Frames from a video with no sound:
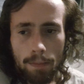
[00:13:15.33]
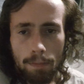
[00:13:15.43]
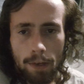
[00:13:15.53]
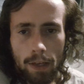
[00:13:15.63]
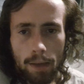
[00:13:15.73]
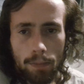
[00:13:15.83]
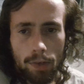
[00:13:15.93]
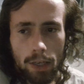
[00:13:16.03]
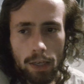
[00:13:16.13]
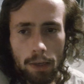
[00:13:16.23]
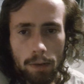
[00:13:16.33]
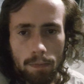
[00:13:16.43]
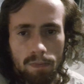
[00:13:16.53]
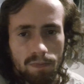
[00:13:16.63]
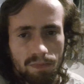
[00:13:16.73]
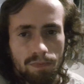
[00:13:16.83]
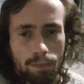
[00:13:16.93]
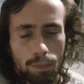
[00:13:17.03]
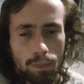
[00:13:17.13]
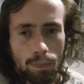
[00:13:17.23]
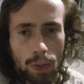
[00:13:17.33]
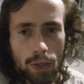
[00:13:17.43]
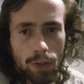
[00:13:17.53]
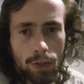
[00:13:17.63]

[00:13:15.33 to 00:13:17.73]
yeah, pretty big,